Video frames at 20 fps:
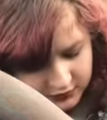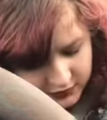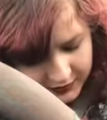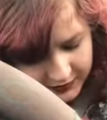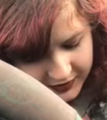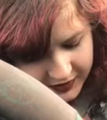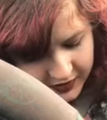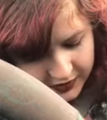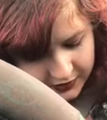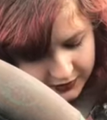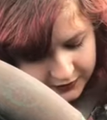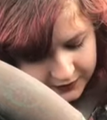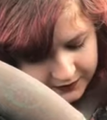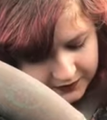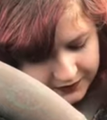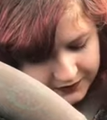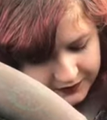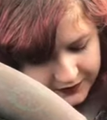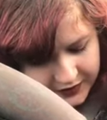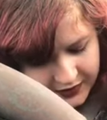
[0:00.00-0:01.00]
let me know.
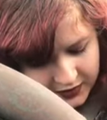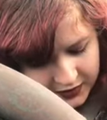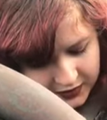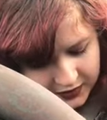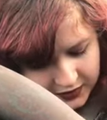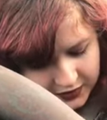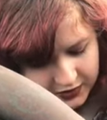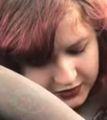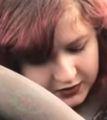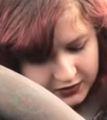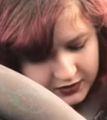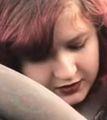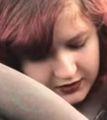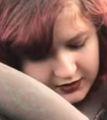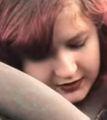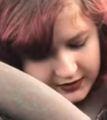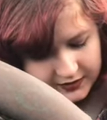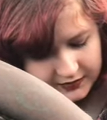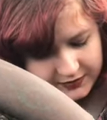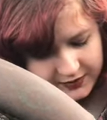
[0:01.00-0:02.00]

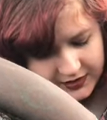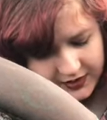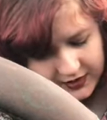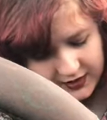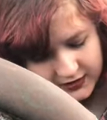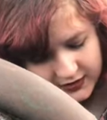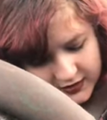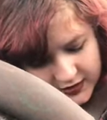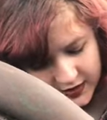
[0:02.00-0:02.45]
The next